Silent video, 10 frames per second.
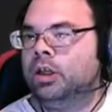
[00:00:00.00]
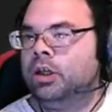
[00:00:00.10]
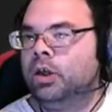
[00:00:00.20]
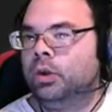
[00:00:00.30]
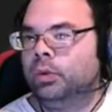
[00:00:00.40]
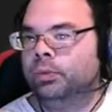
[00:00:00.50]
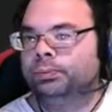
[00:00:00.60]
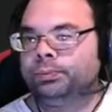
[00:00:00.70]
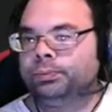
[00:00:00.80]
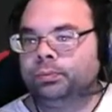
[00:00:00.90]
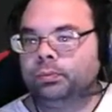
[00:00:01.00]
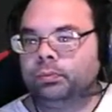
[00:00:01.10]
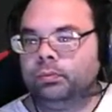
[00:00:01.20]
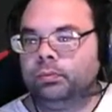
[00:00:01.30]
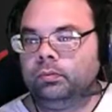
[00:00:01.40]
new.
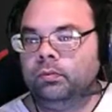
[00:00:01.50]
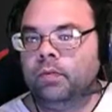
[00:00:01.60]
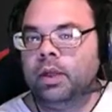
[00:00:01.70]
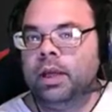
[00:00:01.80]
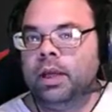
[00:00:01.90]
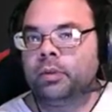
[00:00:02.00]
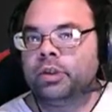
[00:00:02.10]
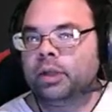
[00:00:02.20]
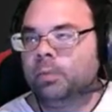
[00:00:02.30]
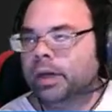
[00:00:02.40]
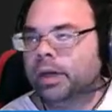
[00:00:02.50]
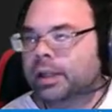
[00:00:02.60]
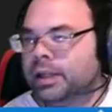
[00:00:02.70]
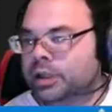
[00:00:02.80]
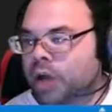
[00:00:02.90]
We're just going to bring
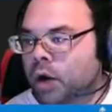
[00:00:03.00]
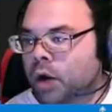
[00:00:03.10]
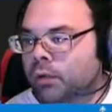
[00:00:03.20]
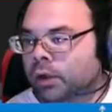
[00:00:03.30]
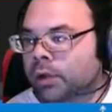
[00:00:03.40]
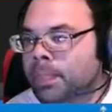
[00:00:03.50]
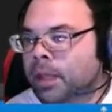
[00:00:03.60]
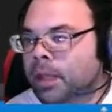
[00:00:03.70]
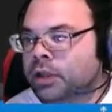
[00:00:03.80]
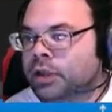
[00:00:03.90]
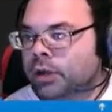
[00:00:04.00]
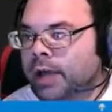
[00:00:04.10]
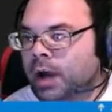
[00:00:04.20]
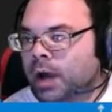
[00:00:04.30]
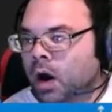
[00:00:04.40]
this over. So
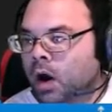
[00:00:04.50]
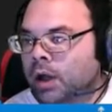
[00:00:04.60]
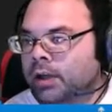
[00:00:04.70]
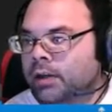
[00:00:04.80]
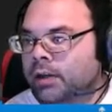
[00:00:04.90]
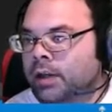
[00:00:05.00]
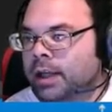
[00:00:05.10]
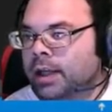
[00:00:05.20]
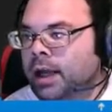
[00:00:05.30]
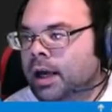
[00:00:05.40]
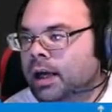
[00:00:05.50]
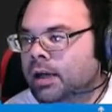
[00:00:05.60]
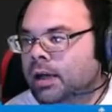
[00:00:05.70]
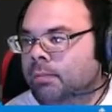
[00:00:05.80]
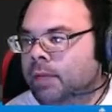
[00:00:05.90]
now on the
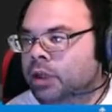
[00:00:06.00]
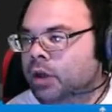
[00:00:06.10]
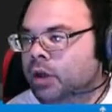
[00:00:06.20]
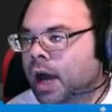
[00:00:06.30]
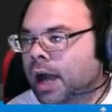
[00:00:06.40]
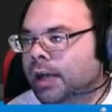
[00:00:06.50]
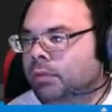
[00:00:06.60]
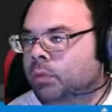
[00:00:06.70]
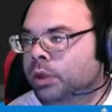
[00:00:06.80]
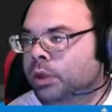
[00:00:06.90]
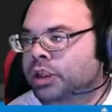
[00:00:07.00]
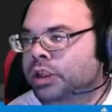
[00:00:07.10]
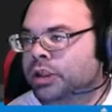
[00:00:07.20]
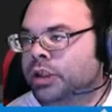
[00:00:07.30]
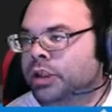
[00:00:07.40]
menu item, which
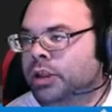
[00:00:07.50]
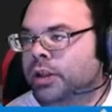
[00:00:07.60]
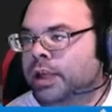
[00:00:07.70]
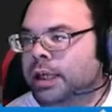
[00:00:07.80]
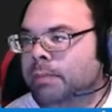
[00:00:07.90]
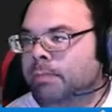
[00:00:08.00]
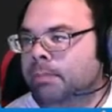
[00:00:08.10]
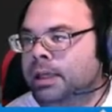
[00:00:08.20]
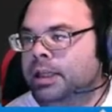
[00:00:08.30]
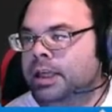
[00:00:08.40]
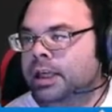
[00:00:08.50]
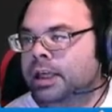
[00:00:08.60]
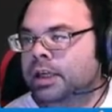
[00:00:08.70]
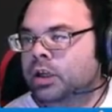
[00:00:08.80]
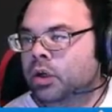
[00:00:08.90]
is the
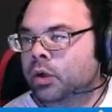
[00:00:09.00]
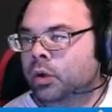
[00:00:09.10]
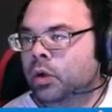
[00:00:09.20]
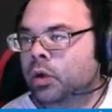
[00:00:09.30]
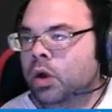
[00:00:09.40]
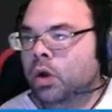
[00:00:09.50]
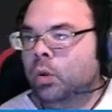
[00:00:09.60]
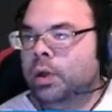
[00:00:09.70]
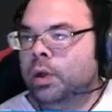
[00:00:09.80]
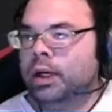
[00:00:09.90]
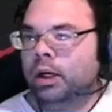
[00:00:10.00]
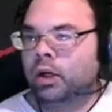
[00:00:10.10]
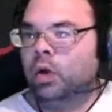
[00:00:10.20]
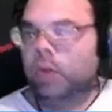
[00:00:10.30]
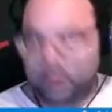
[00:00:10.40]
BTN new, we are
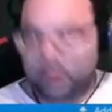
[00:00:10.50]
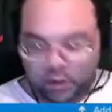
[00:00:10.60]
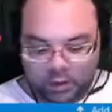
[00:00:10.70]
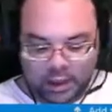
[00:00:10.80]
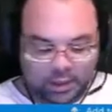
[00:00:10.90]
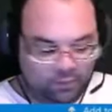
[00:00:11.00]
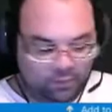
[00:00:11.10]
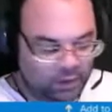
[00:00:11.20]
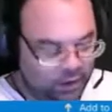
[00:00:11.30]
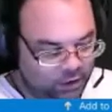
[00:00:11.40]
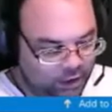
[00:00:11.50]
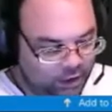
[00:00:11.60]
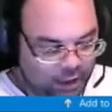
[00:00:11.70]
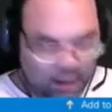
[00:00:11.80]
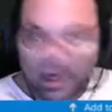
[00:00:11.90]
going to give this
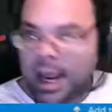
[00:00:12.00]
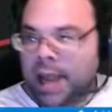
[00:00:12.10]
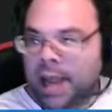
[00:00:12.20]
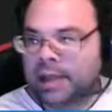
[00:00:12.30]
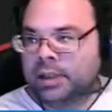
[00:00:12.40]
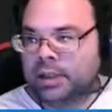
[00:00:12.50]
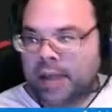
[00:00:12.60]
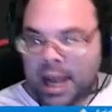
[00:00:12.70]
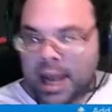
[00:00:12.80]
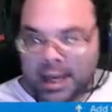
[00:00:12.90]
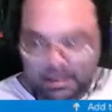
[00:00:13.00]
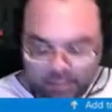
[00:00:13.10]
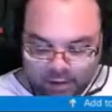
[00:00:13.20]
an X name